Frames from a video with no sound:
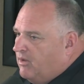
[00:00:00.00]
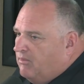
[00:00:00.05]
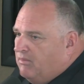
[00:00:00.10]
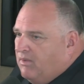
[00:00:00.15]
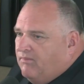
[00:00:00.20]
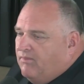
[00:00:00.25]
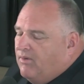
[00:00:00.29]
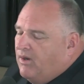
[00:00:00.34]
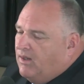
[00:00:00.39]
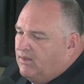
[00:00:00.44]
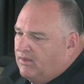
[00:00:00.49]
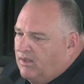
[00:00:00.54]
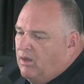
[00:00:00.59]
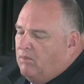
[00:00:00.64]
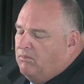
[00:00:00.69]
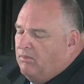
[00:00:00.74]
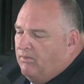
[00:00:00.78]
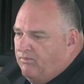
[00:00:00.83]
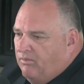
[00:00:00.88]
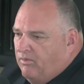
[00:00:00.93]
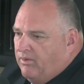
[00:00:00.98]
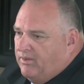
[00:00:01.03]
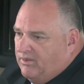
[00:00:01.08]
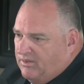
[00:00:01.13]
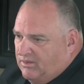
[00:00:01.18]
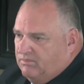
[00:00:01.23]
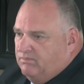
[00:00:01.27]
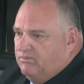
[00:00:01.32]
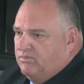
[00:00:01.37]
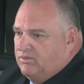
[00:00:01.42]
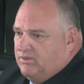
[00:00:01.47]
to be very long before
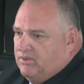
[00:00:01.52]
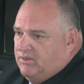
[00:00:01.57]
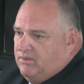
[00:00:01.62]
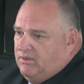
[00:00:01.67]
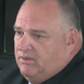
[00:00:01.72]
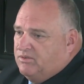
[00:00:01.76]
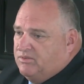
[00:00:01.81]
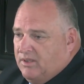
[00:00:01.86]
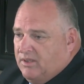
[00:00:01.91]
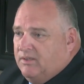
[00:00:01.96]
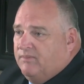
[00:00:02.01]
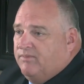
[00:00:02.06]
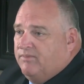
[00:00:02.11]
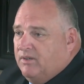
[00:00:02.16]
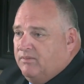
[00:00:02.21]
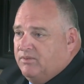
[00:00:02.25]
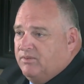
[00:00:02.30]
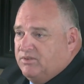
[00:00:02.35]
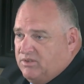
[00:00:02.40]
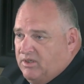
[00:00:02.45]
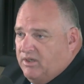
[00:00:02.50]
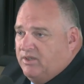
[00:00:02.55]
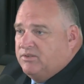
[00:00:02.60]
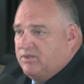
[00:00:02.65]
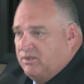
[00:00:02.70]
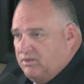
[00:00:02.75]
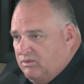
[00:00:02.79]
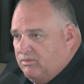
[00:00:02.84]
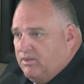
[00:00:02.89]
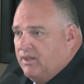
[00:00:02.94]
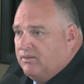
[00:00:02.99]
you're sitting in front of a judge
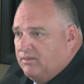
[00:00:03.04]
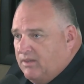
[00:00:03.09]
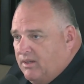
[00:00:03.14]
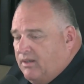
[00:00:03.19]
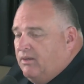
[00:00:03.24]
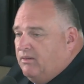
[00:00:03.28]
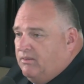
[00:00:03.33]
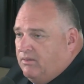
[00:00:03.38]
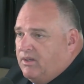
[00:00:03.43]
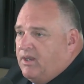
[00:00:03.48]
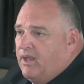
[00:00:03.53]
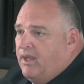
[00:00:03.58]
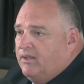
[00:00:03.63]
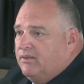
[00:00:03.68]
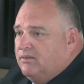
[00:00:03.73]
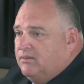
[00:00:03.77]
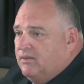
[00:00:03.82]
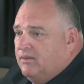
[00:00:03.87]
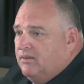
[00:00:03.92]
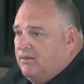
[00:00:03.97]
and you get to hear your case.